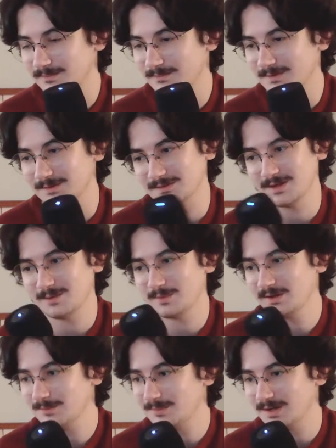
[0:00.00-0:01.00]
I used it at
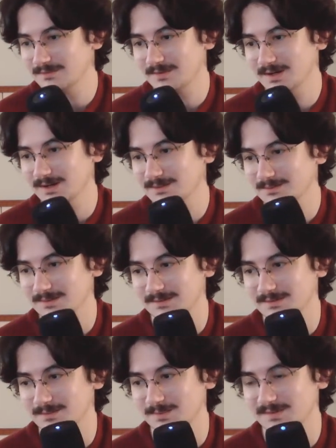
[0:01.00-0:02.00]
my own bonfire,
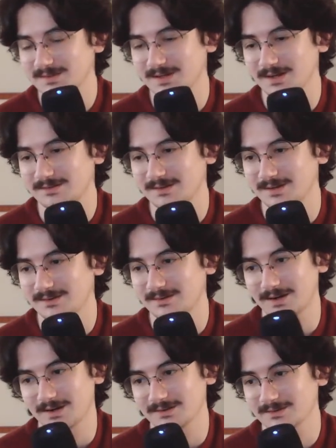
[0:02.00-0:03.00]
listen to music outside
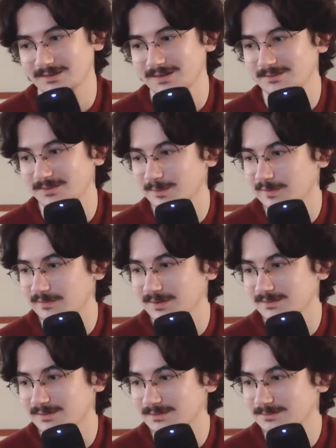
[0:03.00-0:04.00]
on hours on end with my
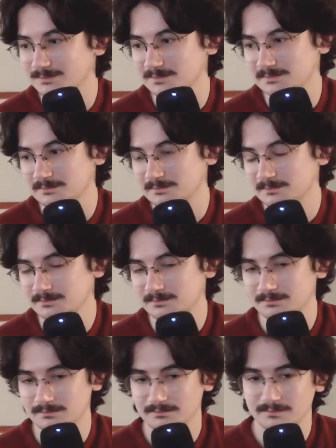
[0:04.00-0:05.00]
friends.
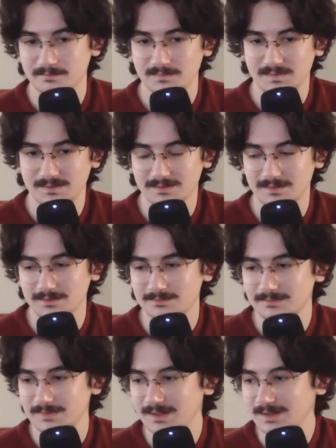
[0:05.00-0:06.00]
It's good.
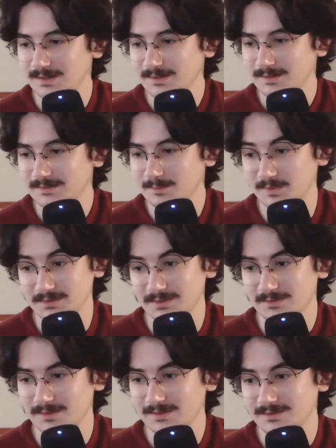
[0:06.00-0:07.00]

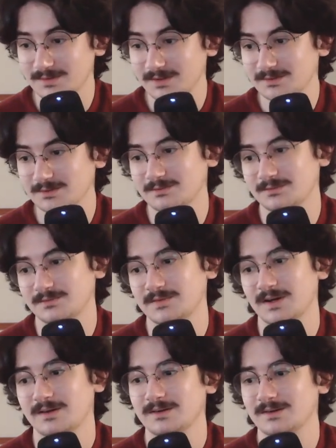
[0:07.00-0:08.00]
Bluetooth range is also
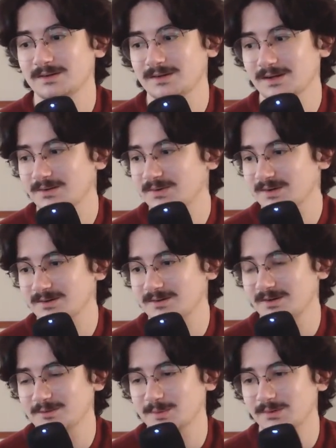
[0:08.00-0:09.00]
very good. I can walk
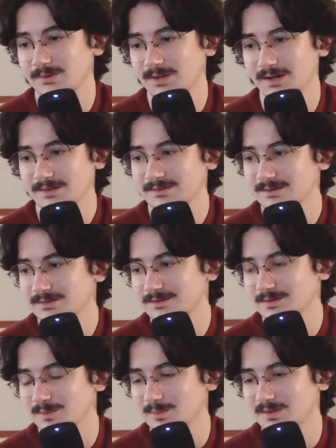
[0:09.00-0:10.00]
across my whole house and it'll
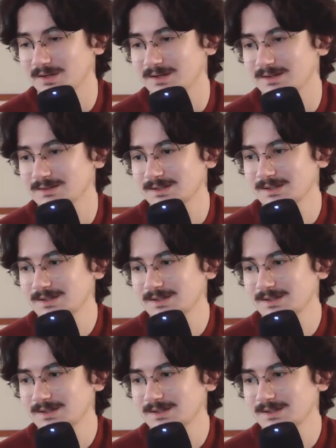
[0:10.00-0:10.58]
still be playing.